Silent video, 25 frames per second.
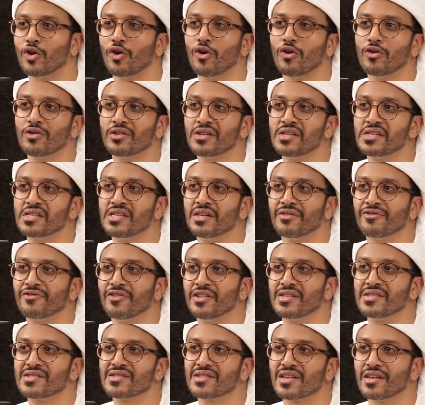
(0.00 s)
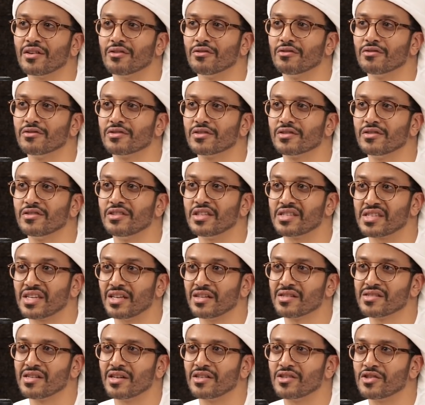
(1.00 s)
all these different skills, the
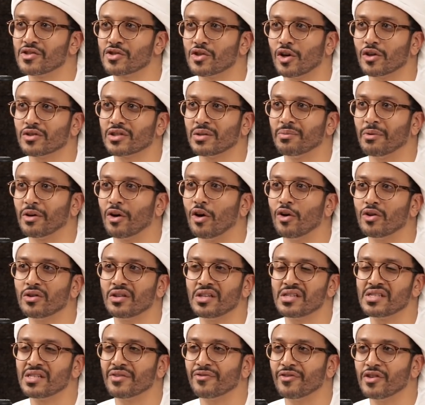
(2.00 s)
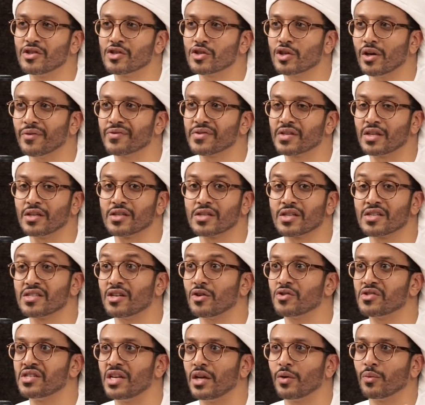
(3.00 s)
skills I just talked about, all these different soft skills, because I
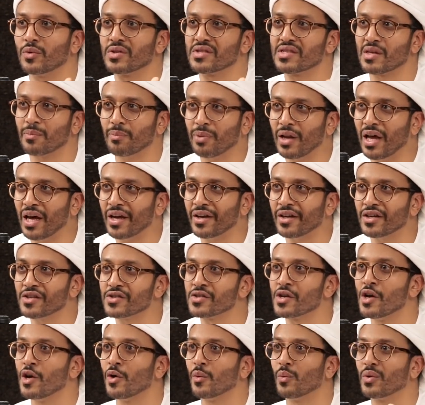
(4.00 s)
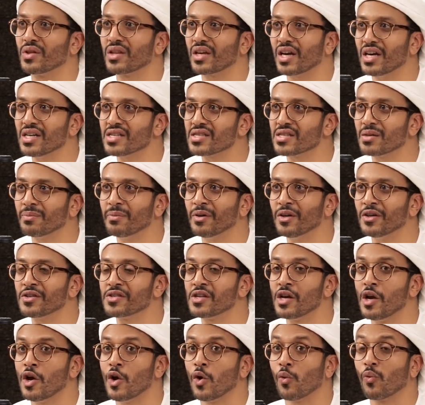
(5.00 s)
was dealing with suppliers, with customers,
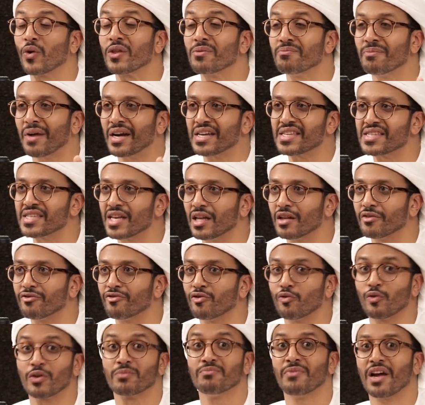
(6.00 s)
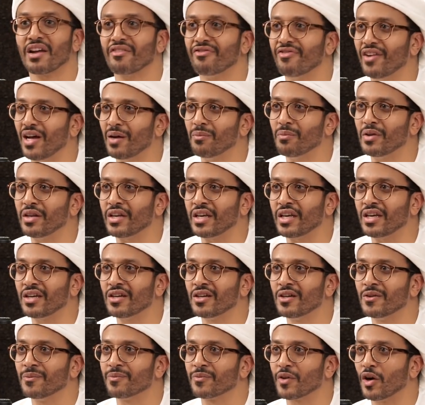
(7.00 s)
with myself, with my family,
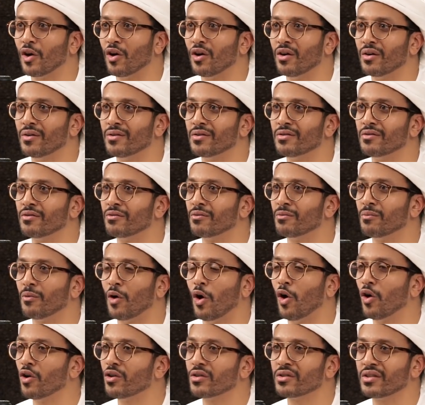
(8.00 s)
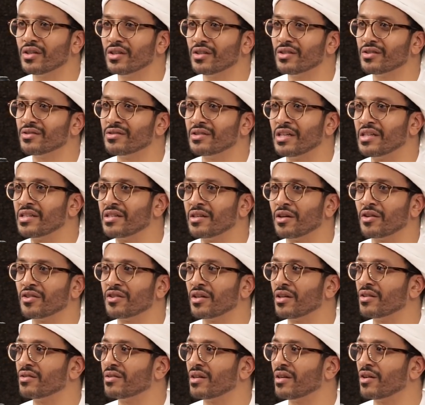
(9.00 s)
all
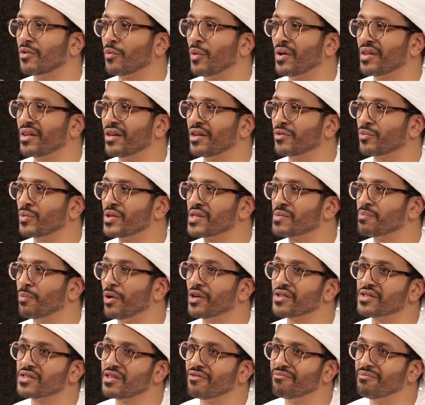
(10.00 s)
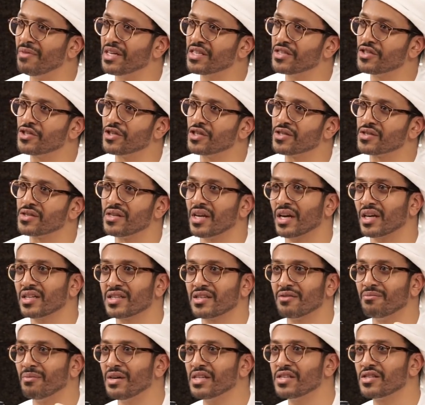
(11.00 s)
the whether it was positive messages,
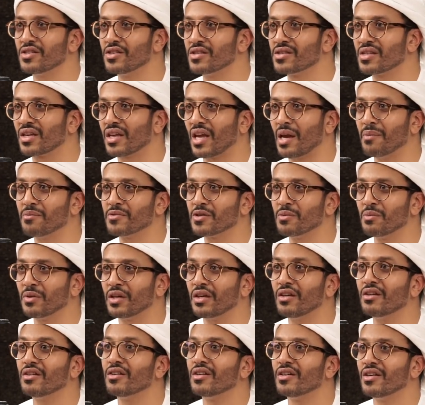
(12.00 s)
negative messages that came to me.